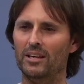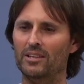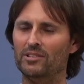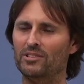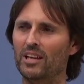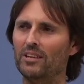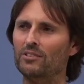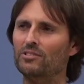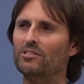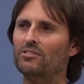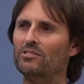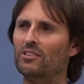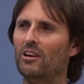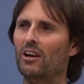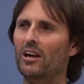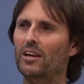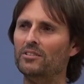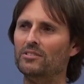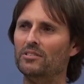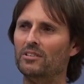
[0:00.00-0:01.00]
is
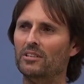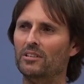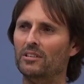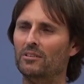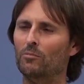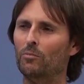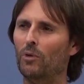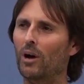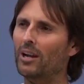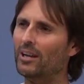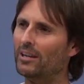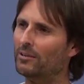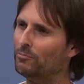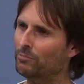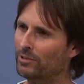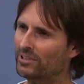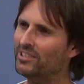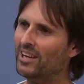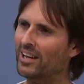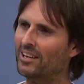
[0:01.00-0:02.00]
exercising, while it
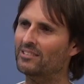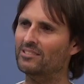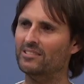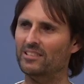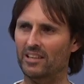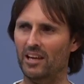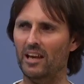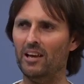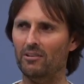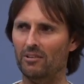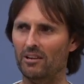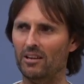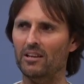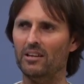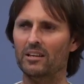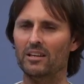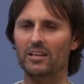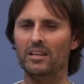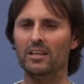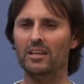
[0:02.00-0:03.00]
retains the
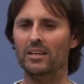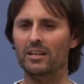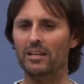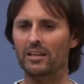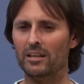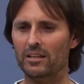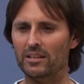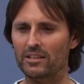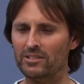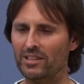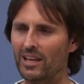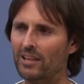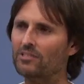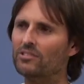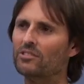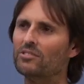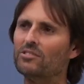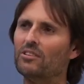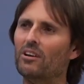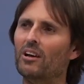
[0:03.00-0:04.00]
error, it is
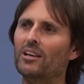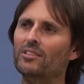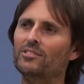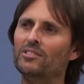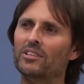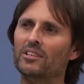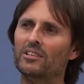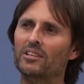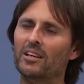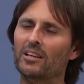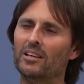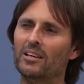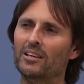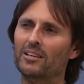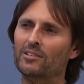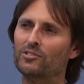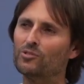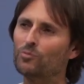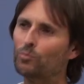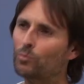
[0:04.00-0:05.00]
exercising
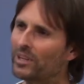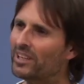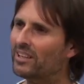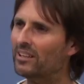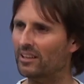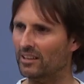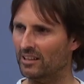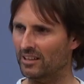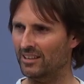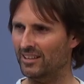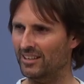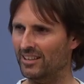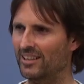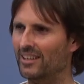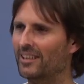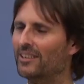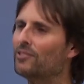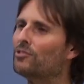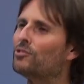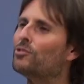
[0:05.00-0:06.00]
its will
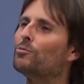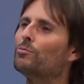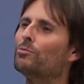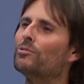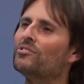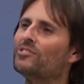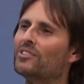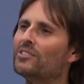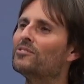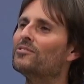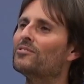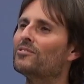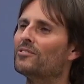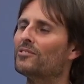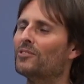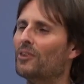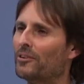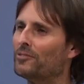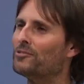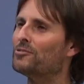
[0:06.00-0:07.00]
to
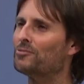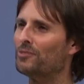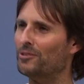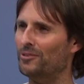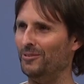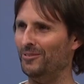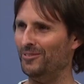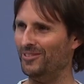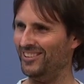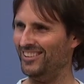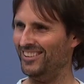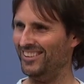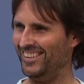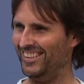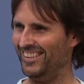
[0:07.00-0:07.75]
resist God's truth.